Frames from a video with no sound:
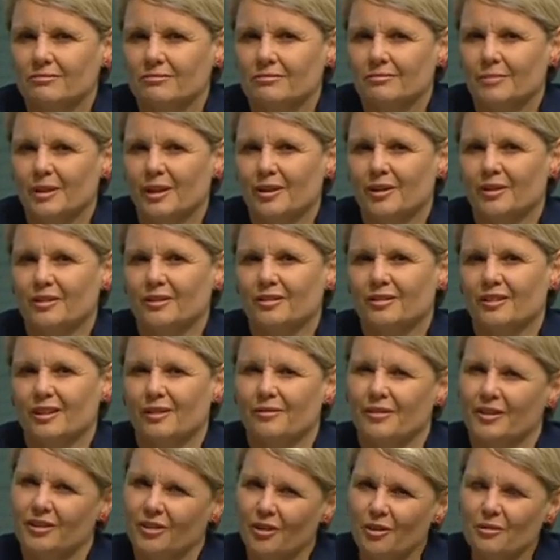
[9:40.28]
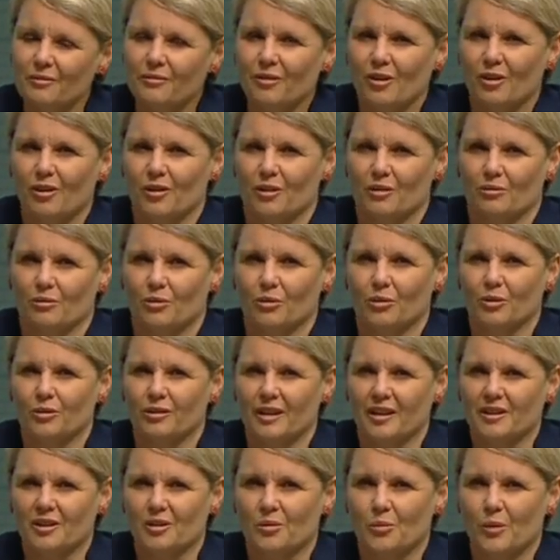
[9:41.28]
because if you don't follow the rules
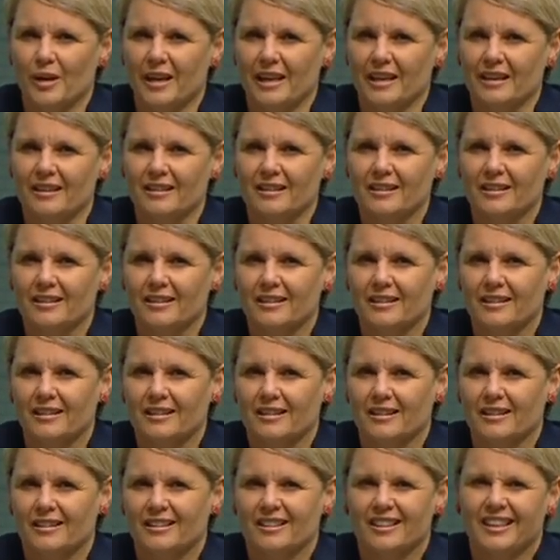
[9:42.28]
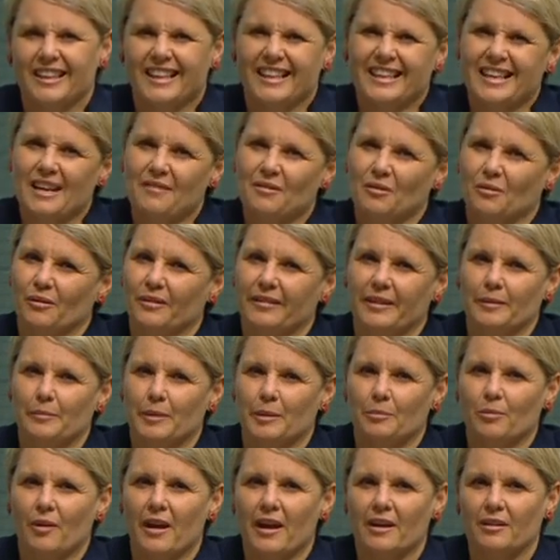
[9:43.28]
and you win, you can never really be
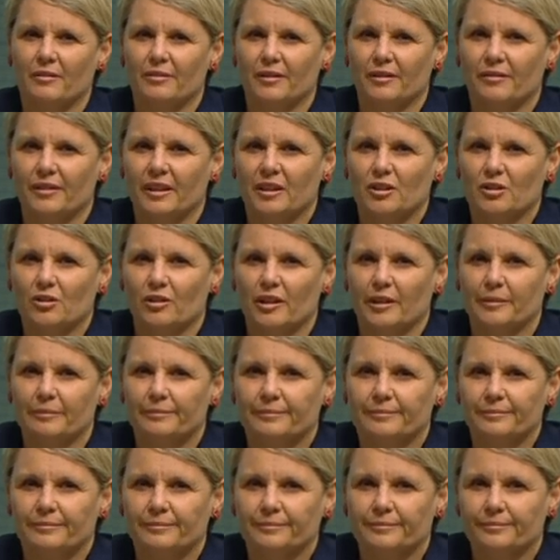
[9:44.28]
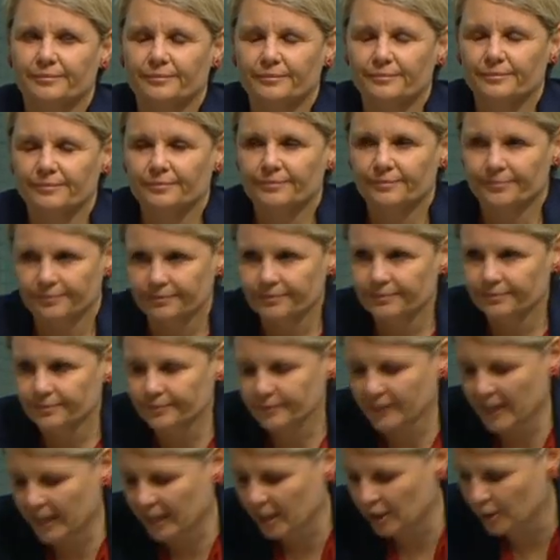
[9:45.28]
proud of your victory.
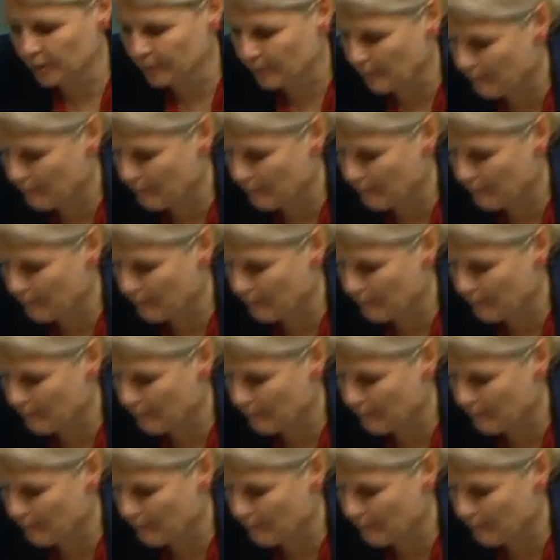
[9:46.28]
Thank you.